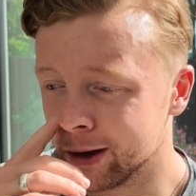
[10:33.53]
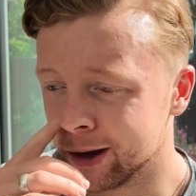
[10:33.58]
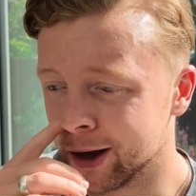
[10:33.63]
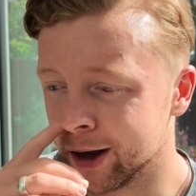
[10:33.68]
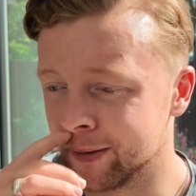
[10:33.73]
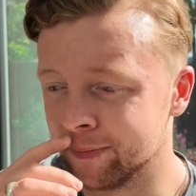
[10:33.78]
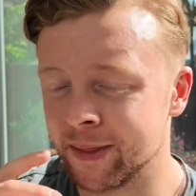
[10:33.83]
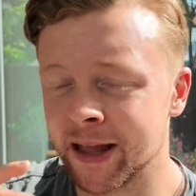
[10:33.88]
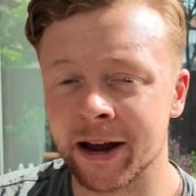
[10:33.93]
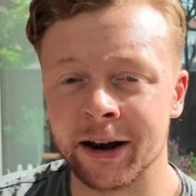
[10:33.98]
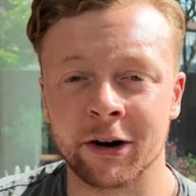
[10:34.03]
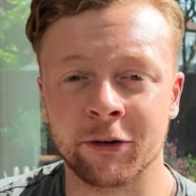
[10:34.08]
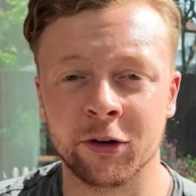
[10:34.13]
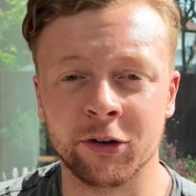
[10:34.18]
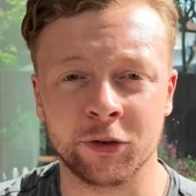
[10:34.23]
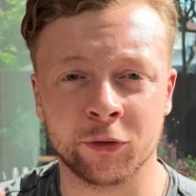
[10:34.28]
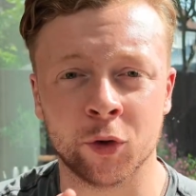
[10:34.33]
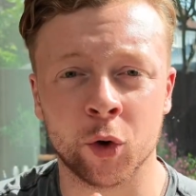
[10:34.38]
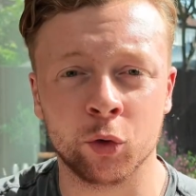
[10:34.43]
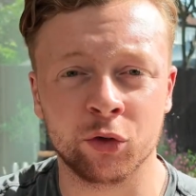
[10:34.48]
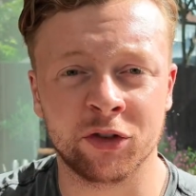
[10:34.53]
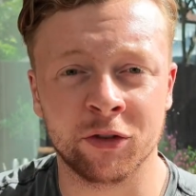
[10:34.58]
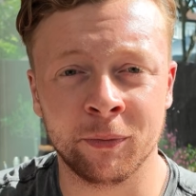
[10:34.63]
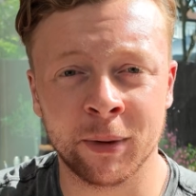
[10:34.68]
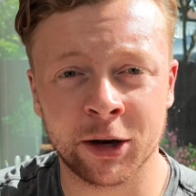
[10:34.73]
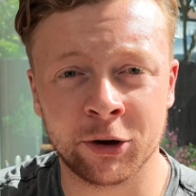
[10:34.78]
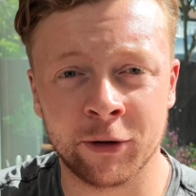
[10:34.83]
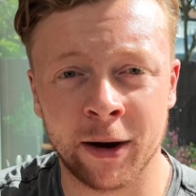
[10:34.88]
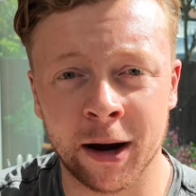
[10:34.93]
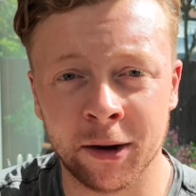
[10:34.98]
Now, there is, of course, a
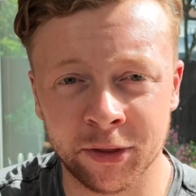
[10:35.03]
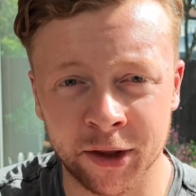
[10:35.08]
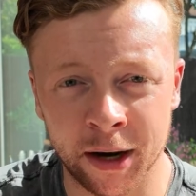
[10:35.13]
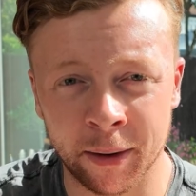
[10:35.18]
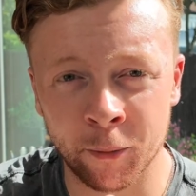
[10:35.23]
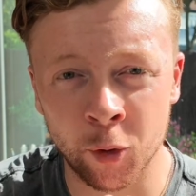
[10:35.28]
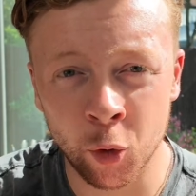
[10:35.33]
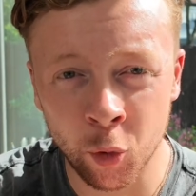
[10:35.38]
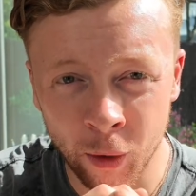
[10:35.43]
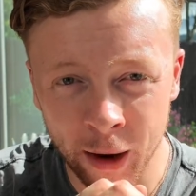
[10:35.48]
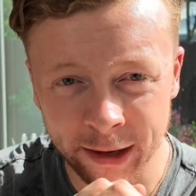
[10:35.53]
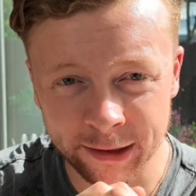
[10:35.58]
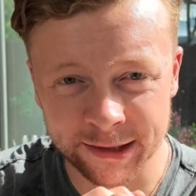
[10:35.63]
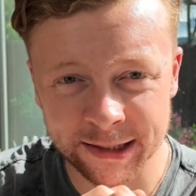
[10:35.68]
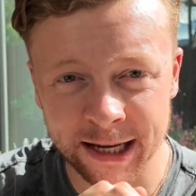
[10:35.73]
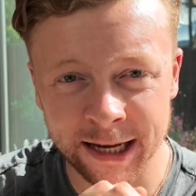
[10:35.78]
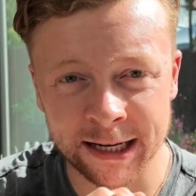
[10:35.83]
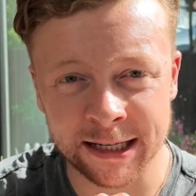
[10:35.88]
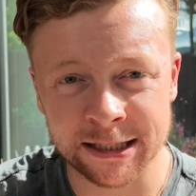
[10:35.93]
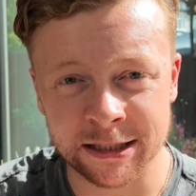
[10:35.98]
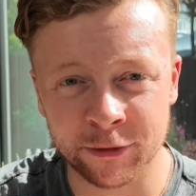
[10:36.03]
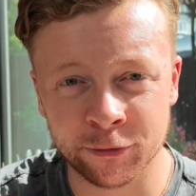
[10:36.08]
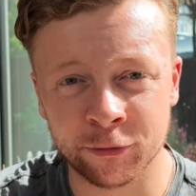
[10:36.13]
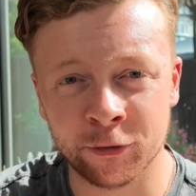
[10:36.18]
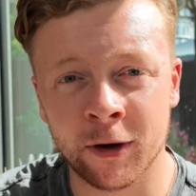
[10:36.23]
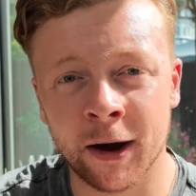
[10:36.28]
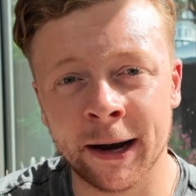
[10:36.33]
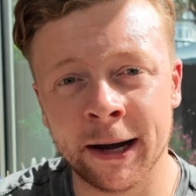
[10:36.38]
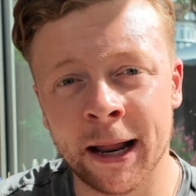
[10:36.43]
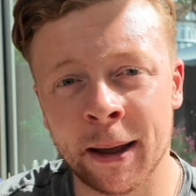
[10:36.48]
mid-ground, and I'm always keen to
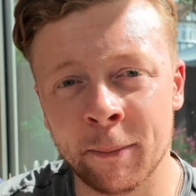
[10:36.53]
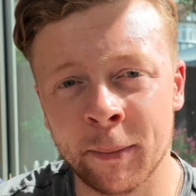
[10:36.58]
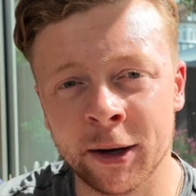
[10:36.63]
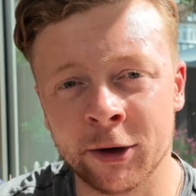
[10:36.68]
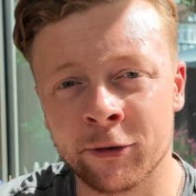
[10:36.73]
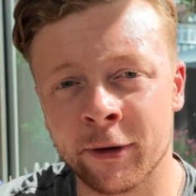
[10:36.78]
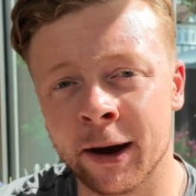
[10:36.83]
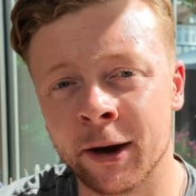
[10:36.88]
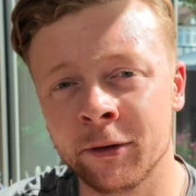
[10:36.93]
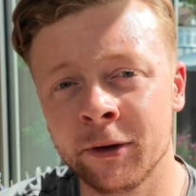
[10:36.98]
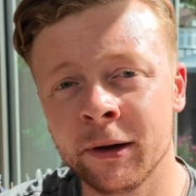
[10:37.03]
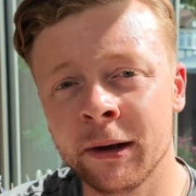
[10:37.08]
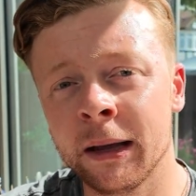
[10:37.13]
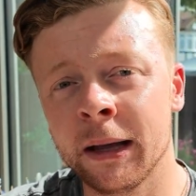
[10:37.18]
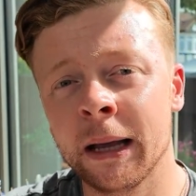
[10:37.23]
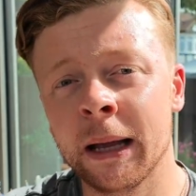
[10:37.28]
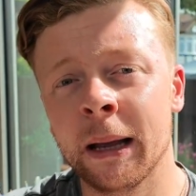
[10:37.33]
find that mid-ground,